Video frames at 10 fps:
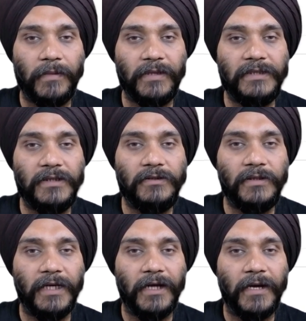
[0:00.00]
They just
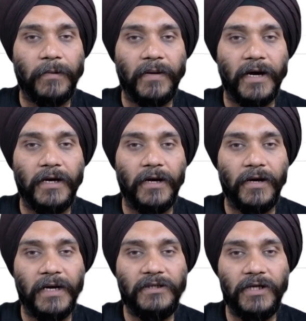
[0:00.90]
sync the replicated
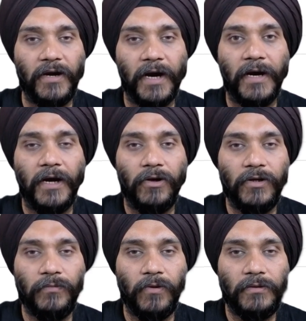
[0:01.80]
credential directly to
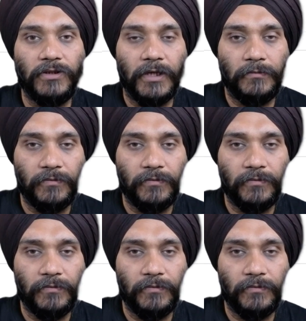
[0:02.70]
their own machine.